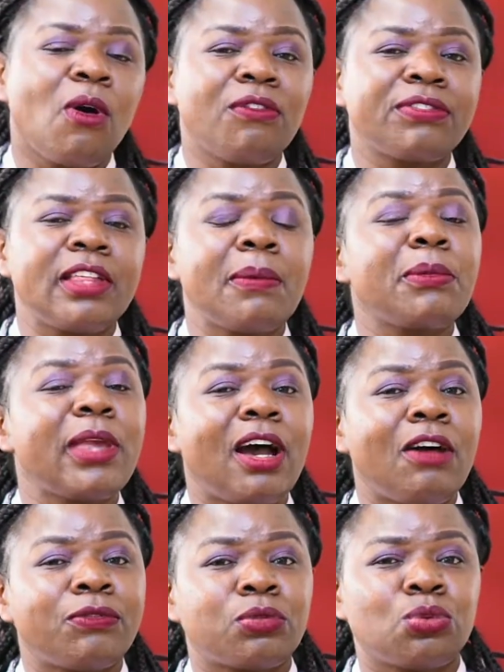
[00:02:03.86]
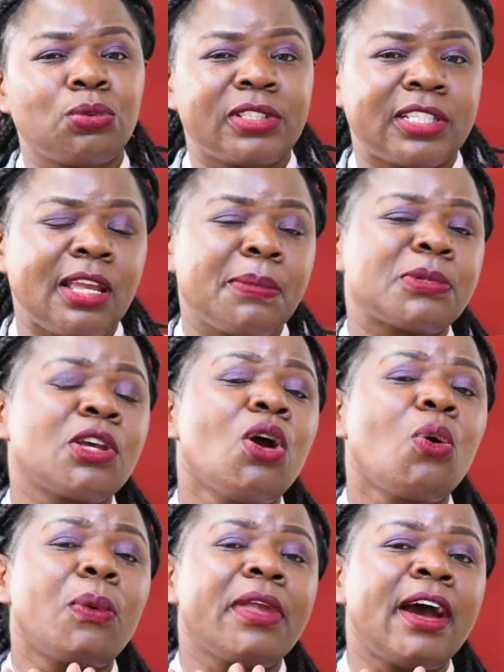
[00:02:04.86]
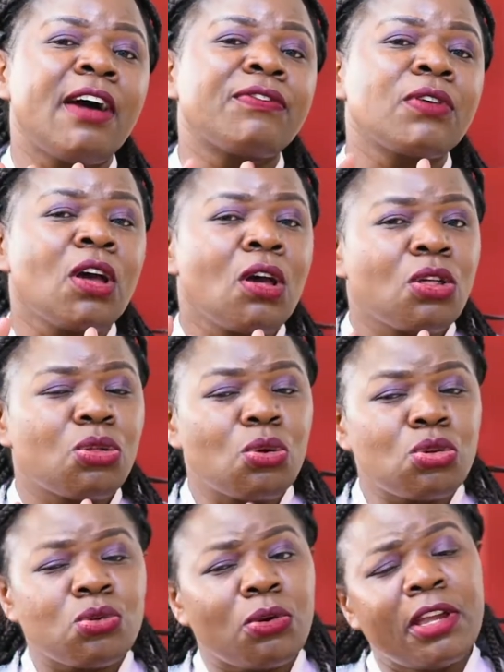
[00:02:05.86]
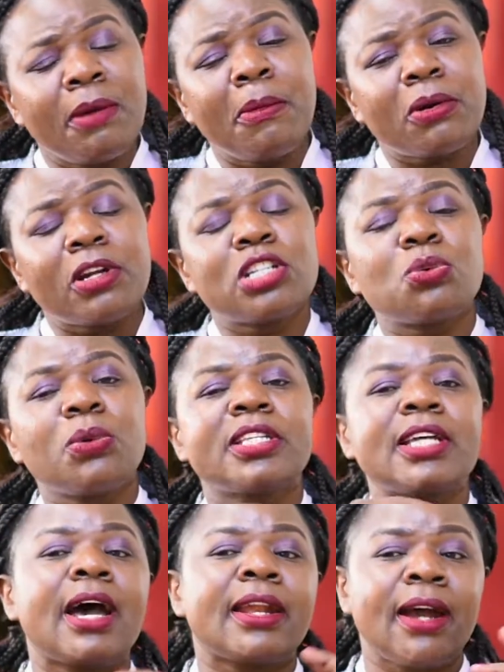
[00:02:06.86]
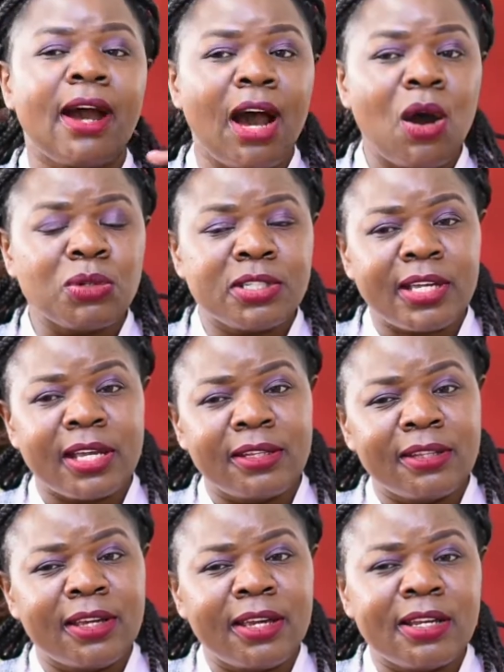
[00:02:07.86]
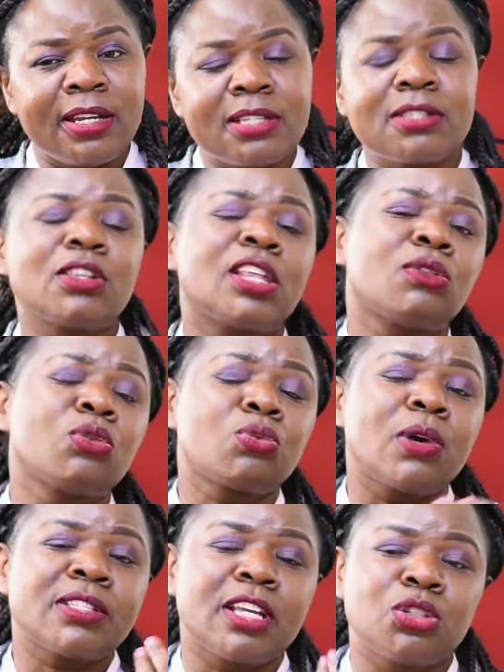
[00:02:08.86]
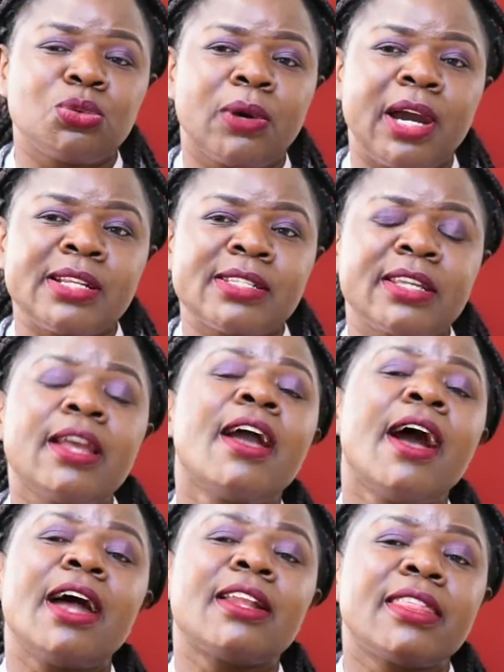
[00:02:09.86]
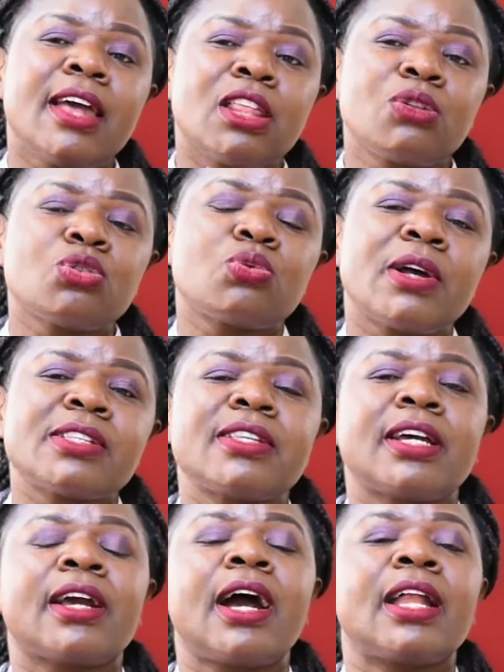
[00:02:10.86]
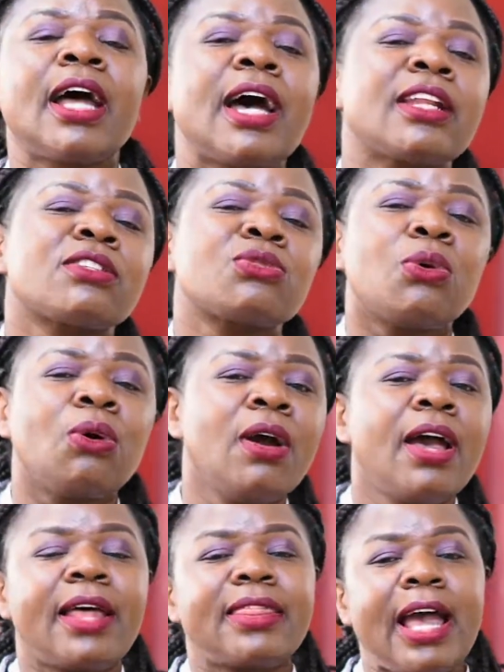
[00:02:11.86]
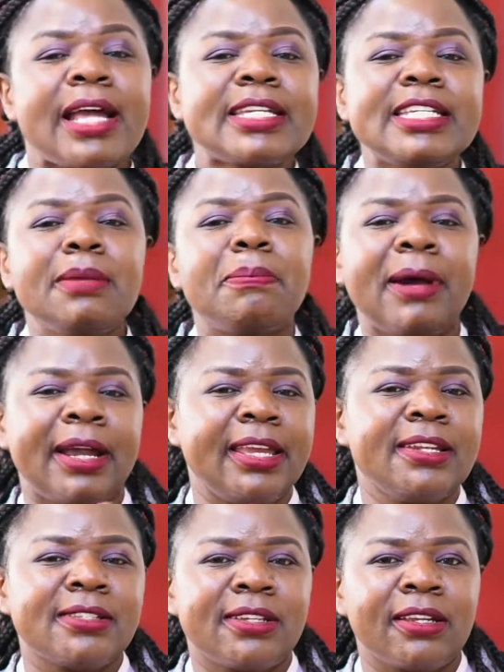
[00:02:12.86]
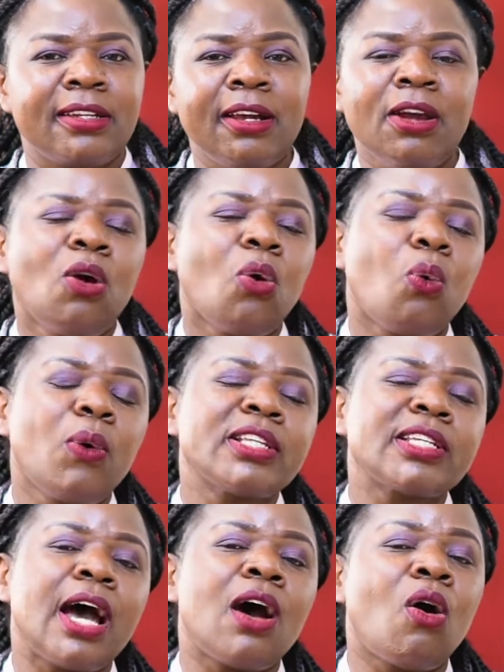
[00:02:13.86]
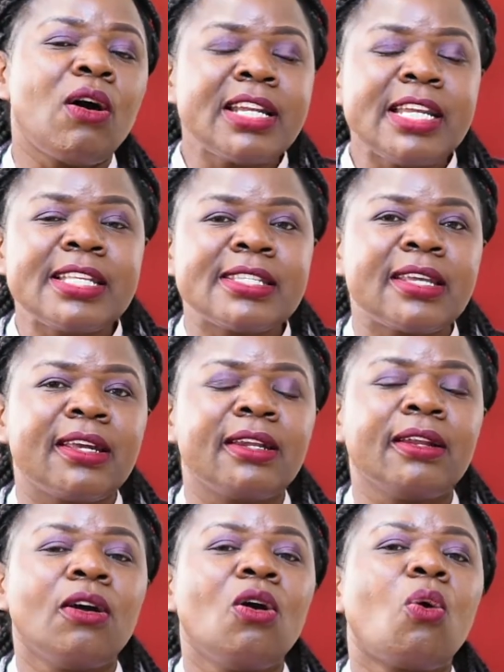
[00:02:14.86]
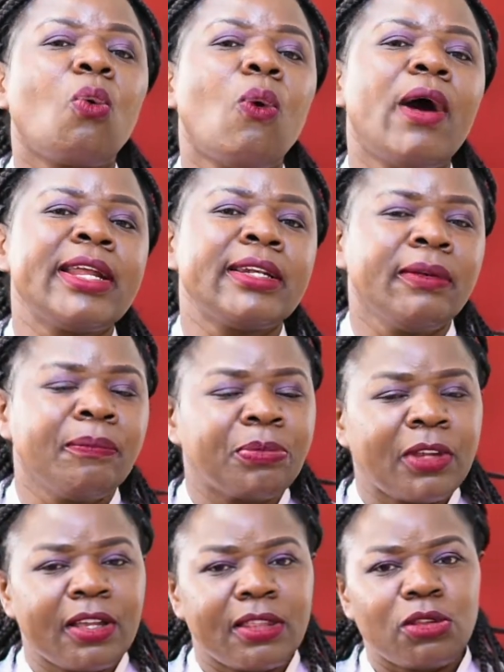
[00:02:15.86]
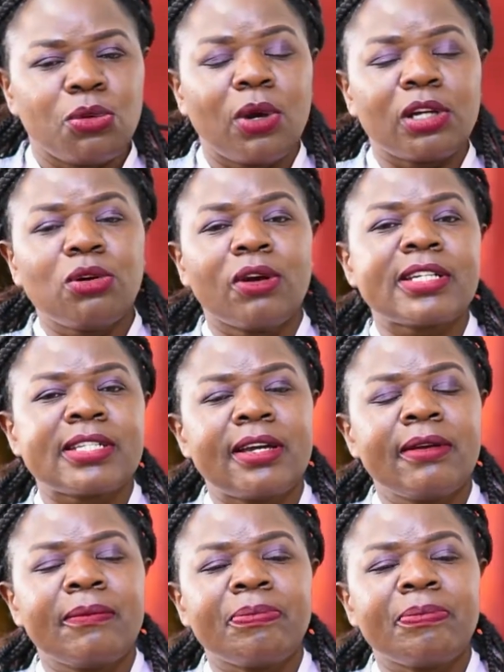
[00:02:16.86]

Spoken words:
of them. We have 2 types. We have those hemorrhoids which are outside the anus, those ones that you can see, and there are those ones that they are deeper inside, which are only seen when your doctor